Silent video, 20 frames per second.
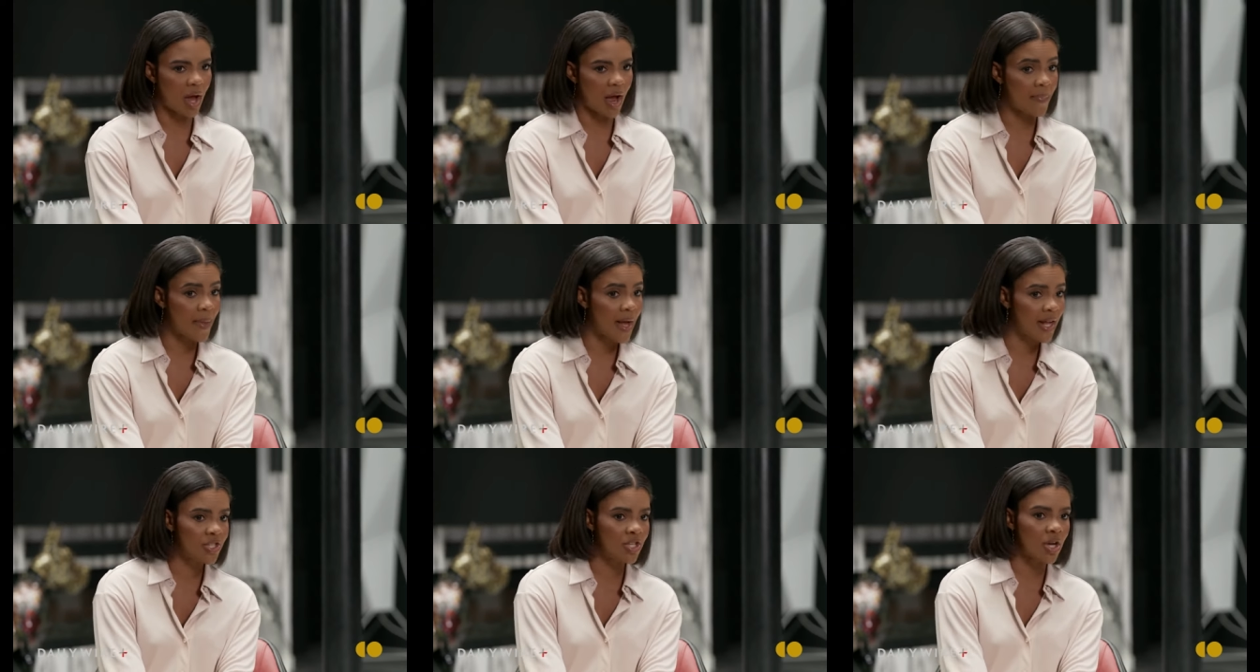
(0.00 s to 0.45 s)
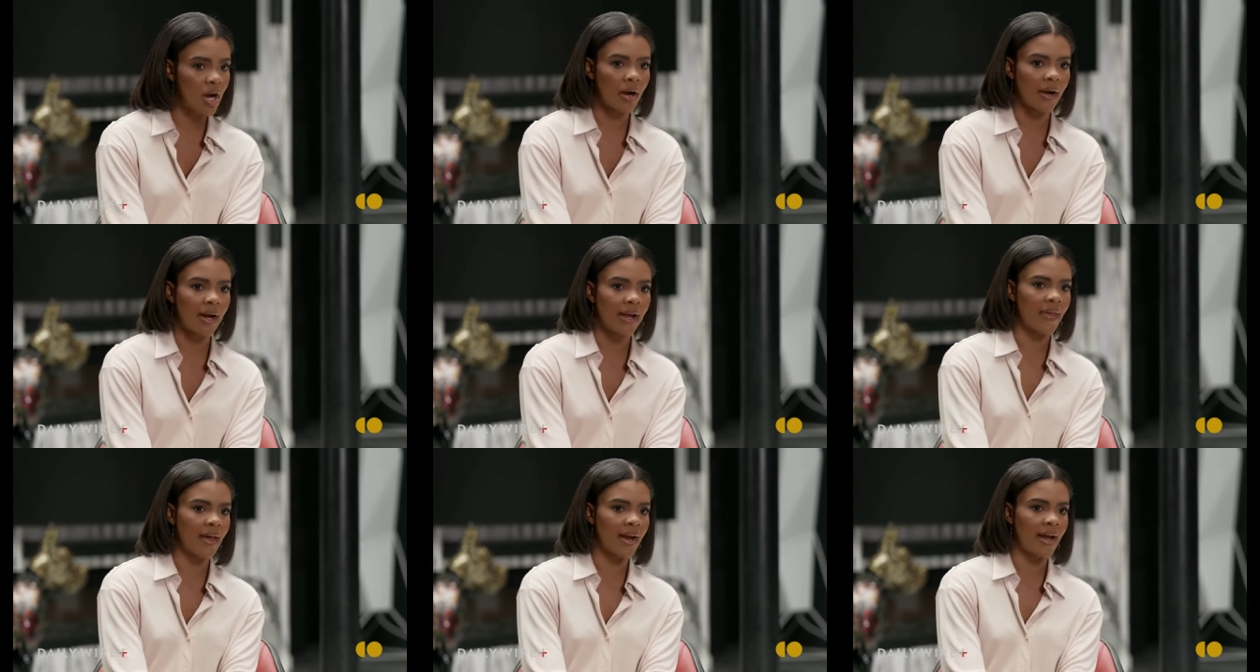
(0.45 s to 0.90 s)
I'm not
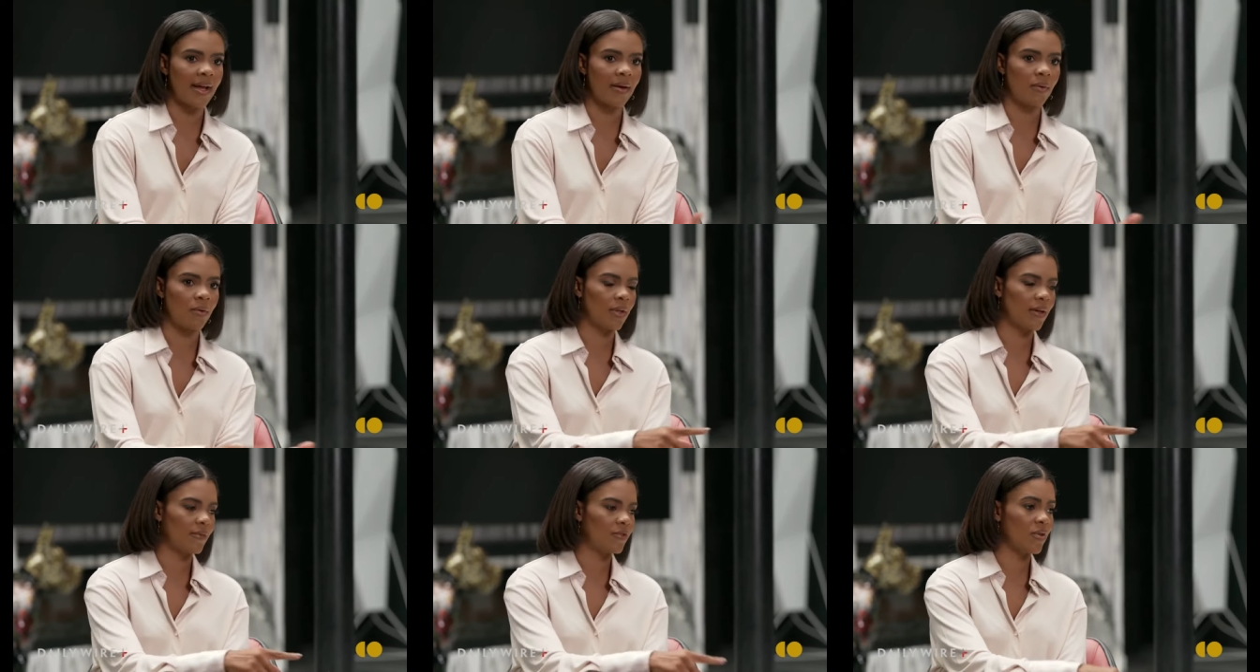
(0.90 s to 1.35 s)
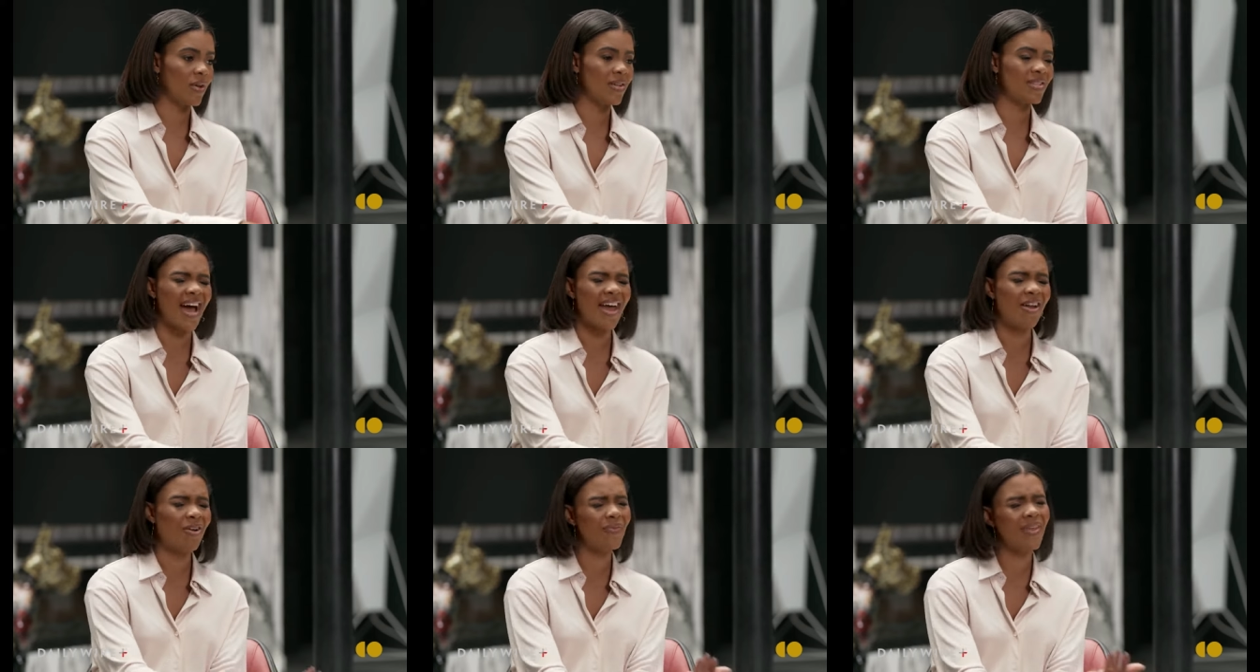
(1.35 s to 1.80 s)
sorry that I lived
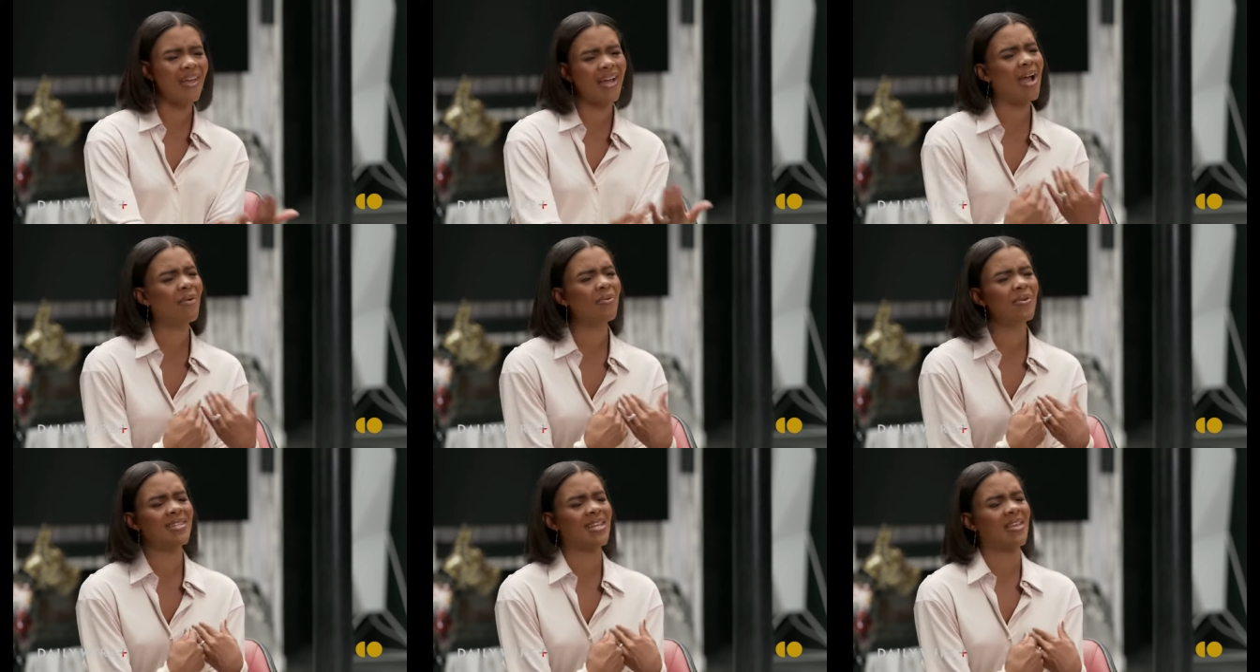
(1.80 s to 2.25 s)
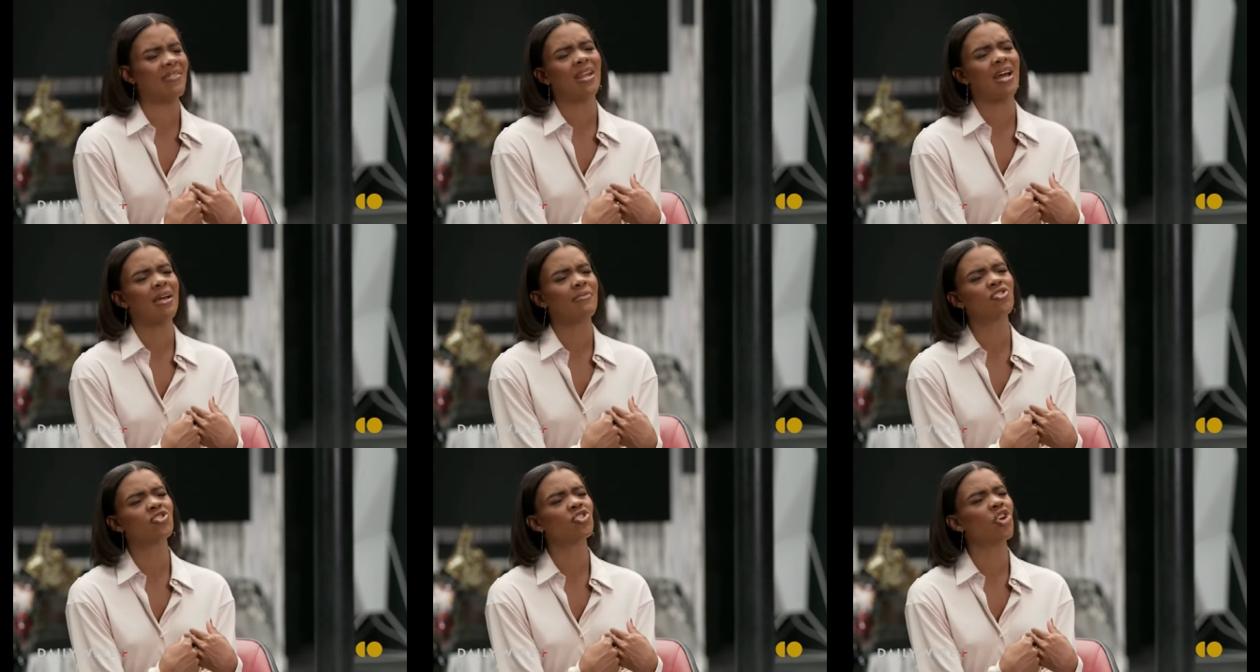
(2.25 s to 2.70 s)
this. I don't think I would say
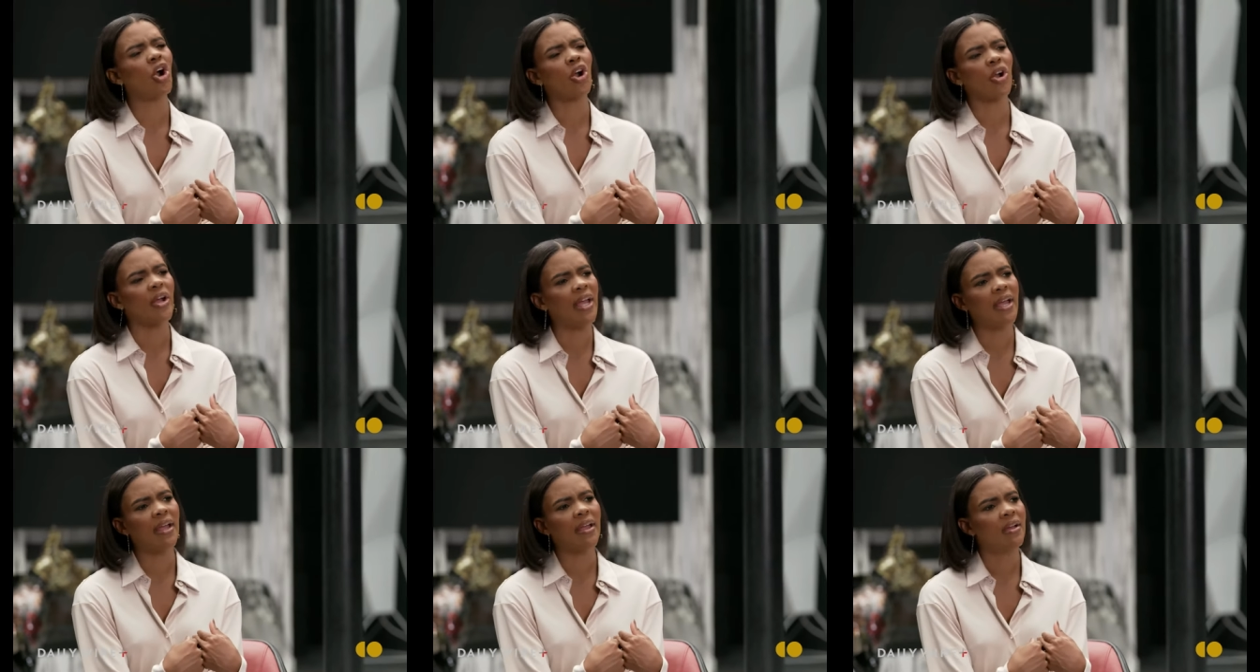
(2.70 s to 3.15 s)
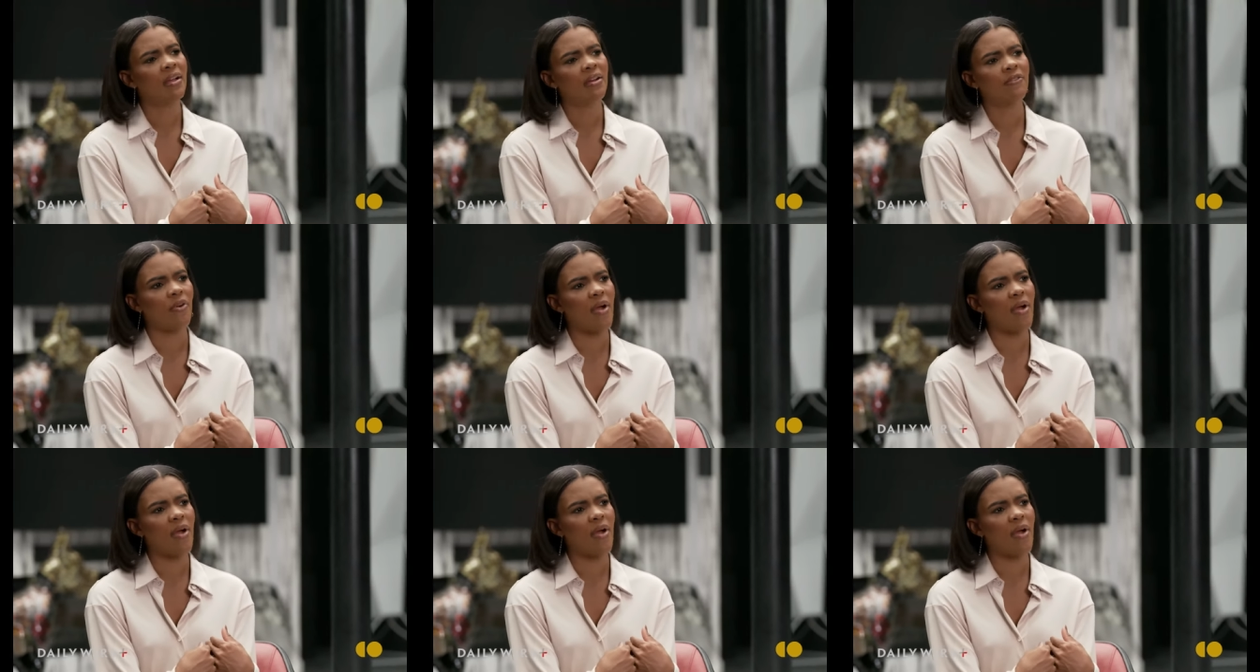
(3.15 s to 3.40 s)
that I'm sorry